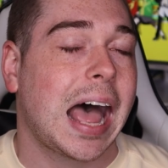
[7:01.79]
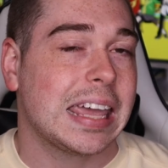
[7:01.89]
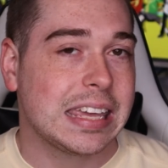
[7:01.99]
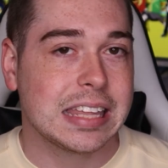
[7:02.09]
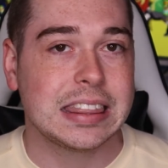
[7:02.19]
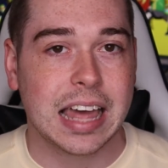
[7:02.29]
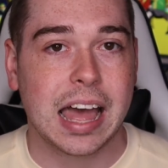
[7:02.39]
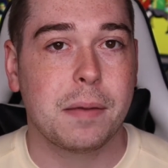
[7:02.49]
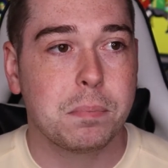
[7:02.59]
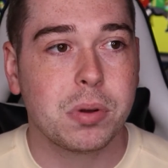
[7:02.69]
I get
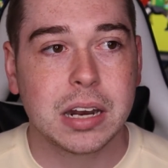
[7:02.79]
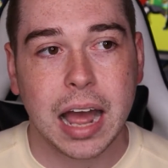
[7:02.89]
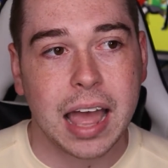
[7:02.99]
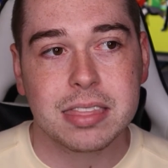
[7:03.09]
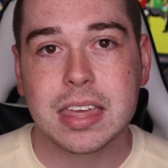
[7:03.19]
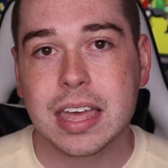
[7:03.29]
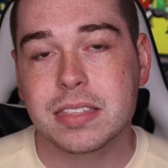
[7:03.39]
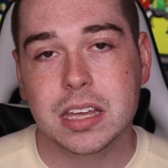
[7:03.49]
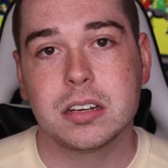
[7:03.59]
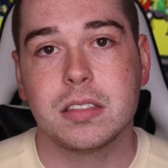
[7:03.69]
that, but I think
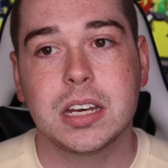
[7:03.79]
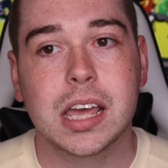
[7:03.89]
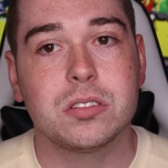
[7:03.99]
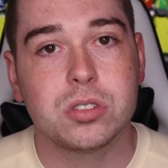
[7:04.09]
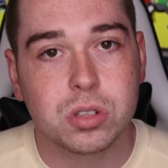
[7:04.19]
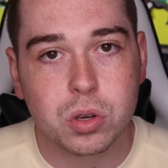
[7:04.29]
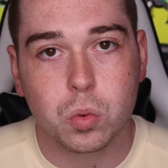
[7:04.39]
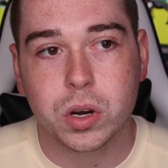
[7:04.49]
at the end of the day too,